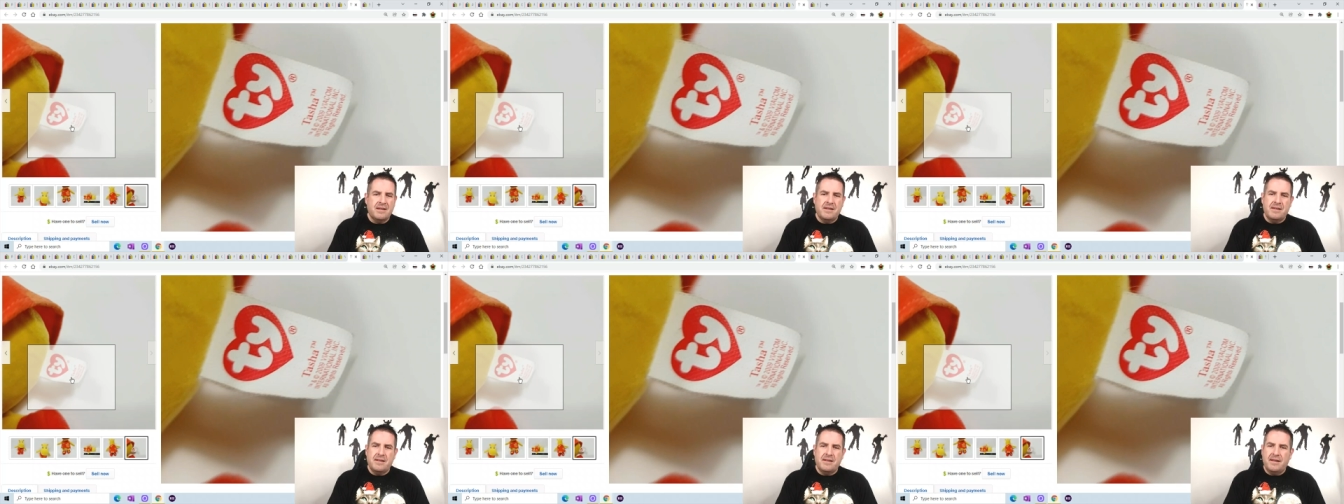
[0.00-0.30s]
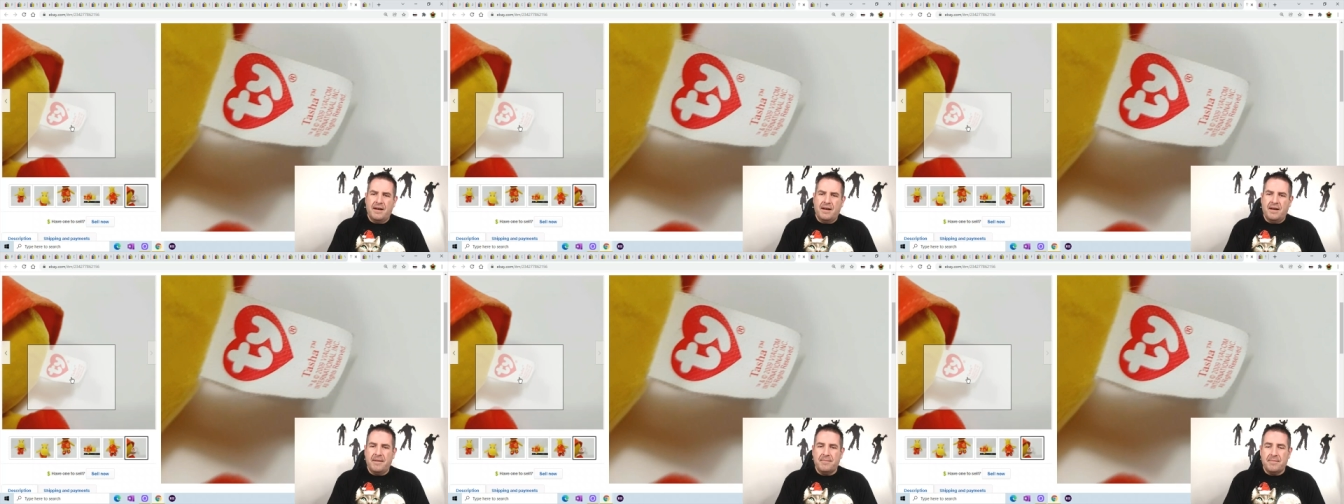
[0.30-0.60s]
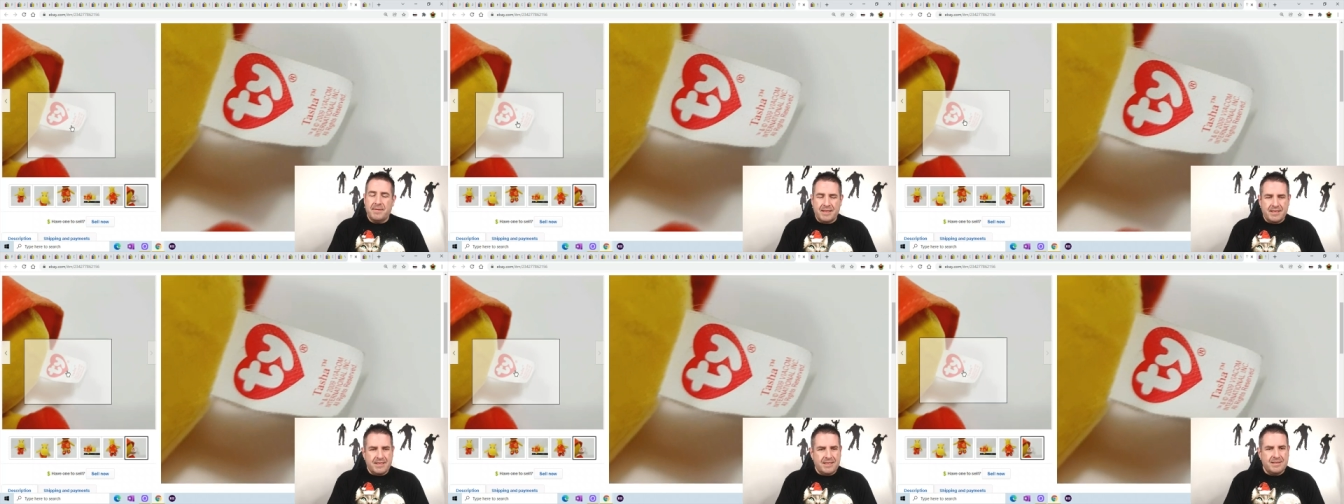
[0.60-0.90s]
Um,
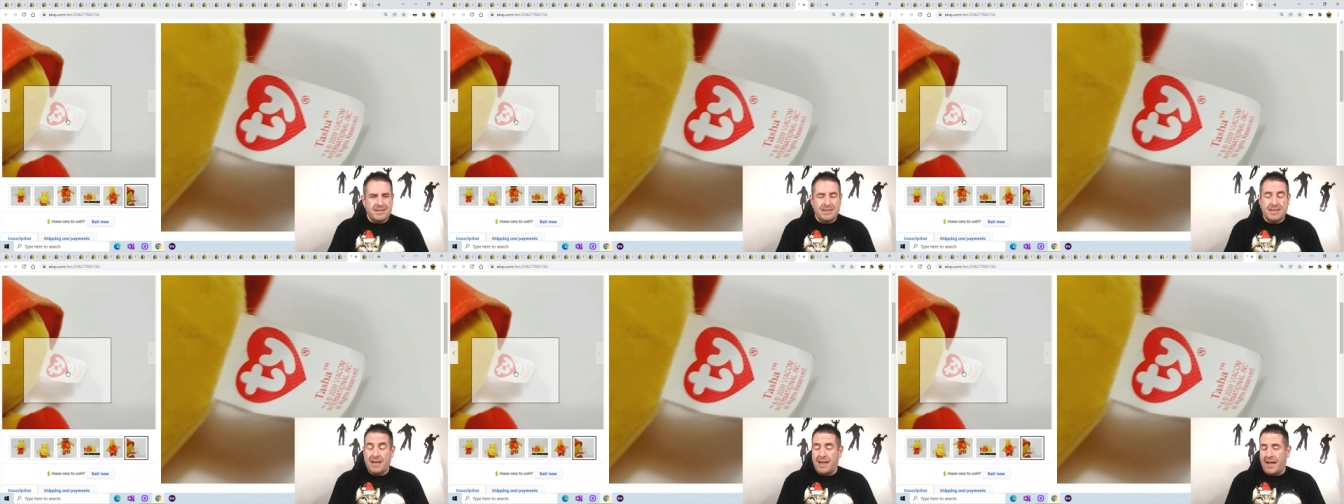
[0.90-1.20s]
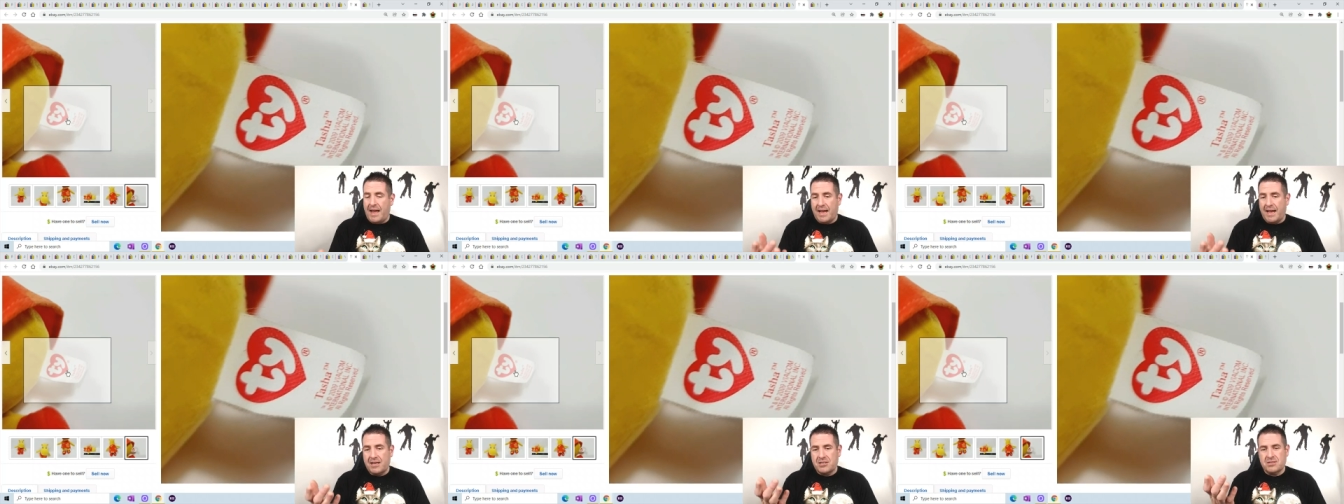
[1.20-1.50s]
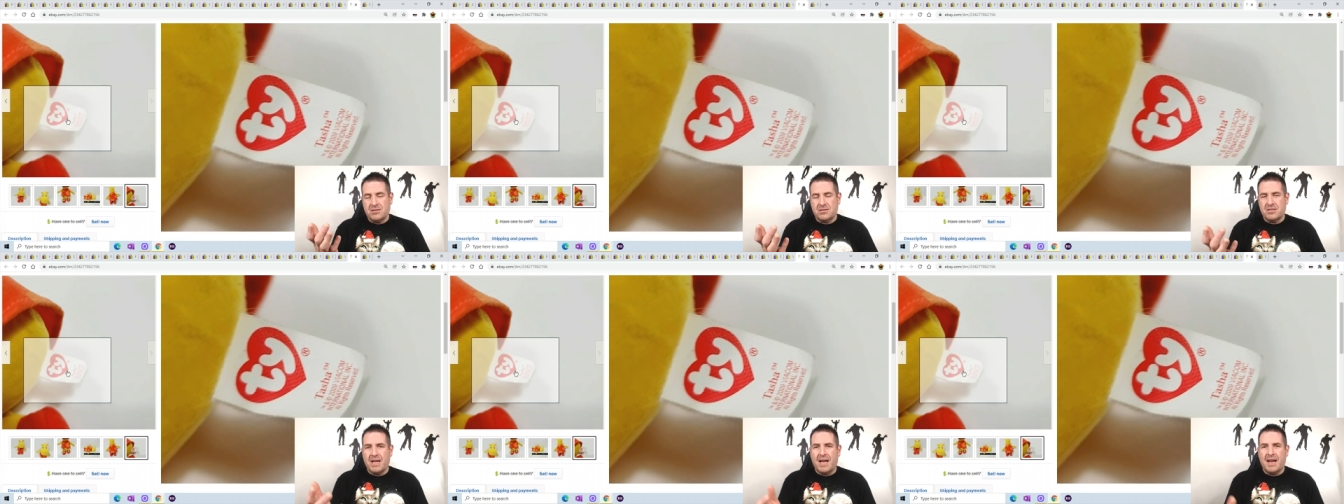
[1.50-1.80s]
this is
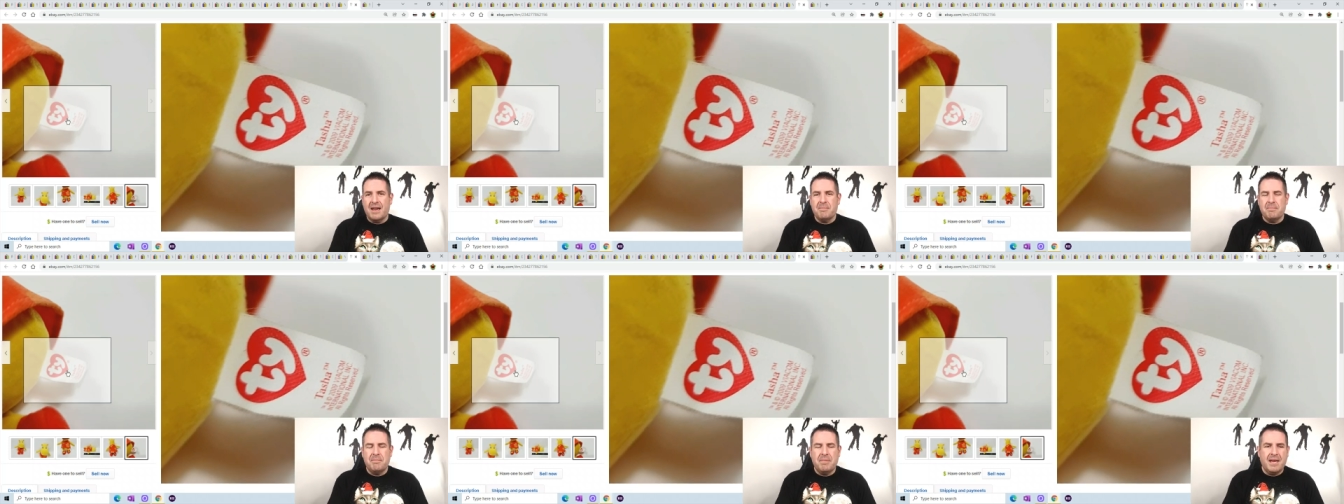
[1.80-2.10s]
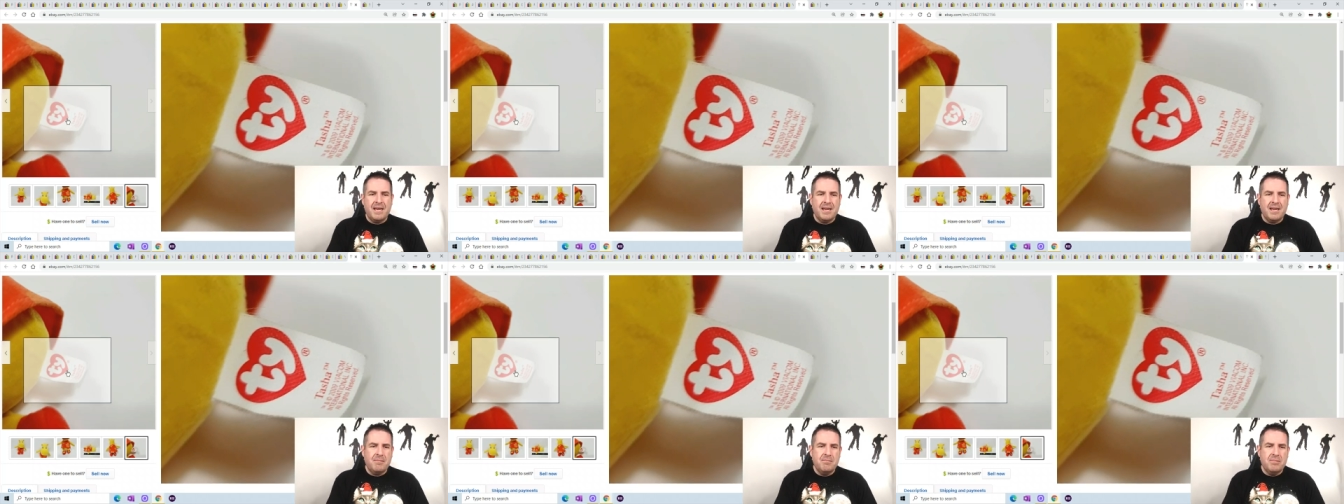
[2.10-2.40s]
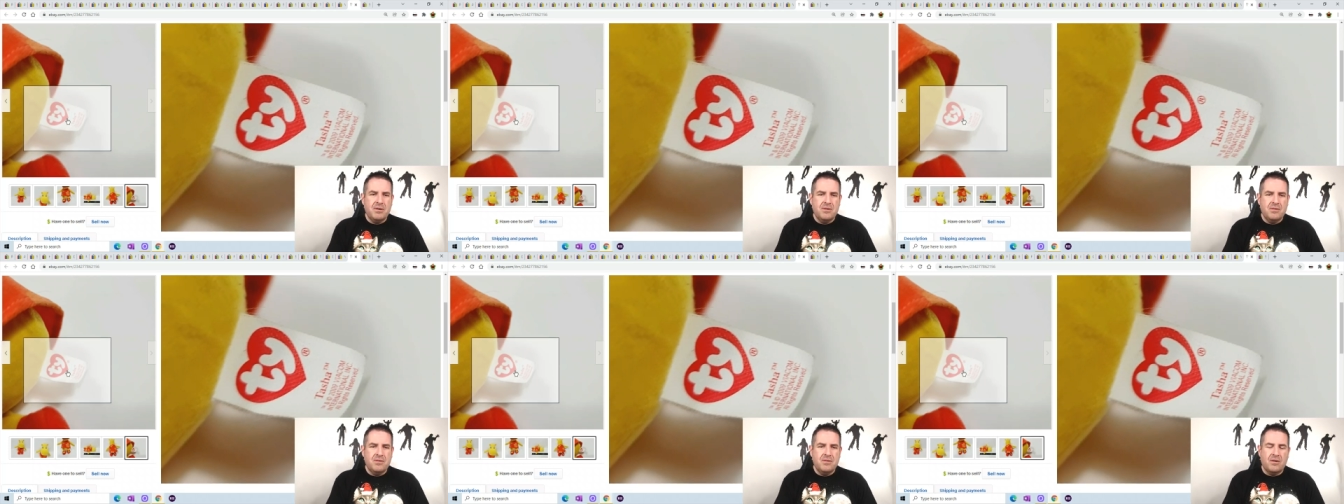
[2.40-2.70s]
actual Thai beanie
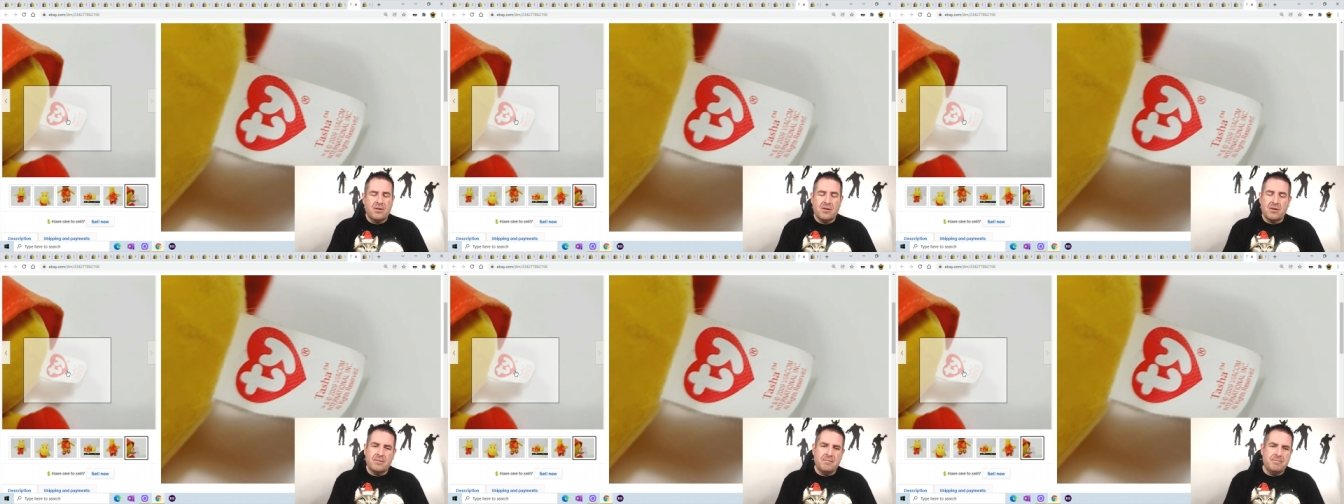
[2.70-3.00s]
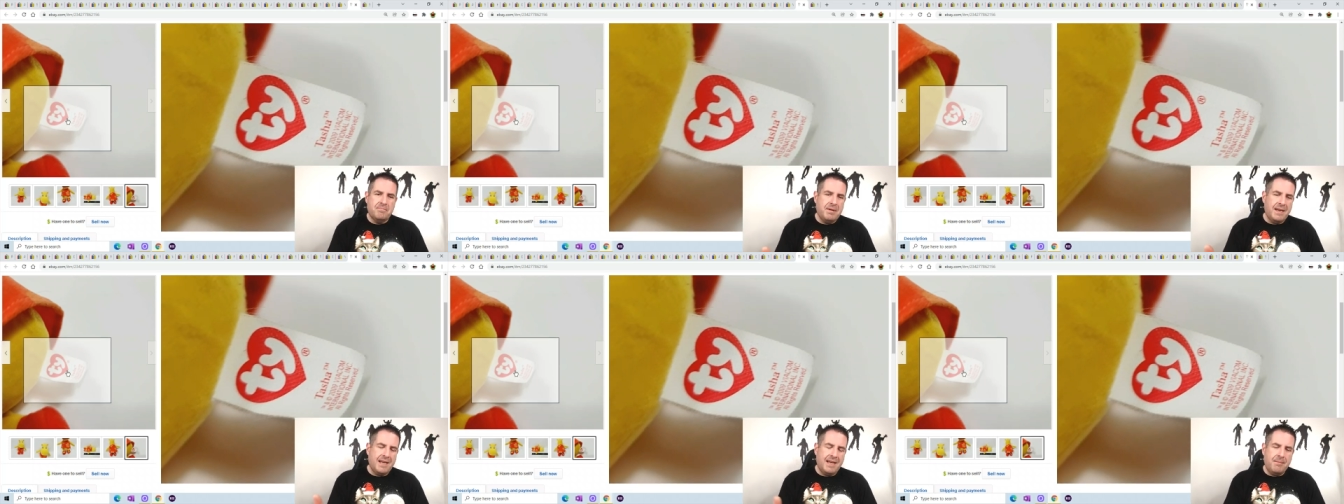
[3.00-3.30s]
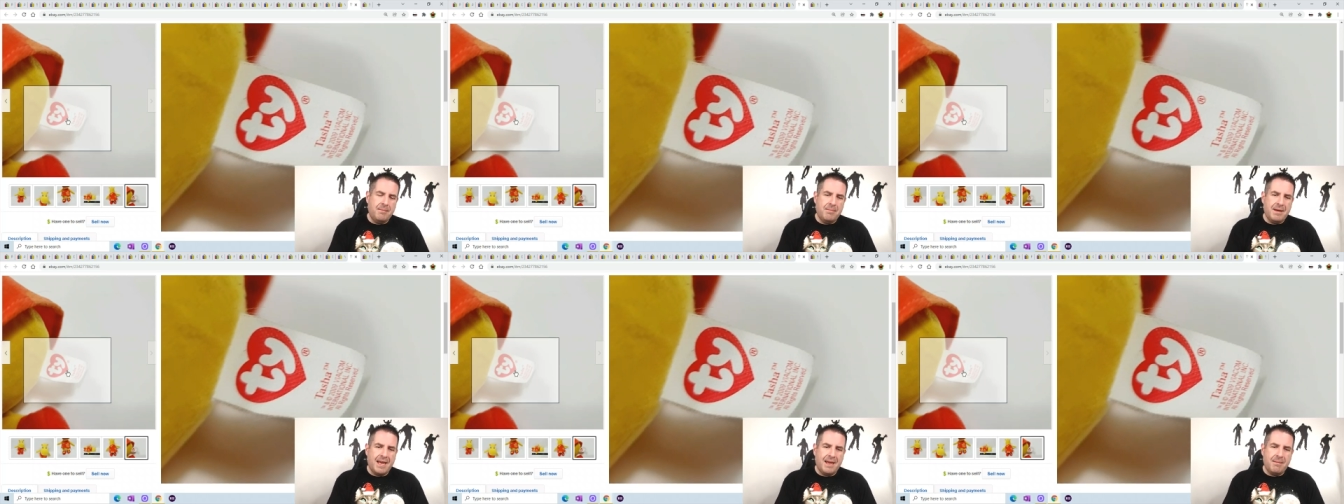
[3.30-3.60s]
boo or
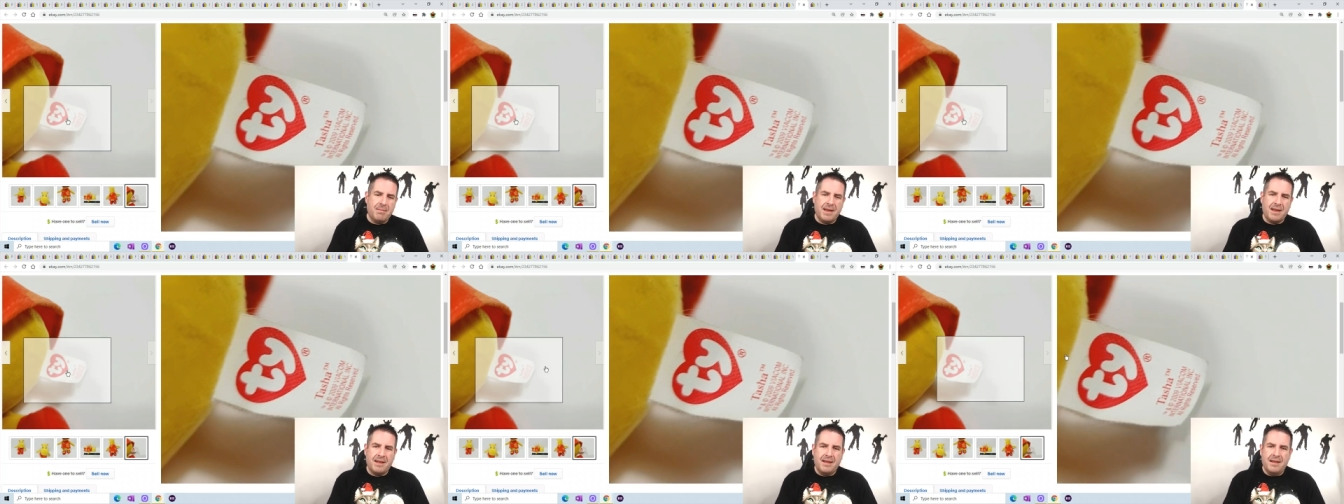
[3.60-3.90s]
beanie baby.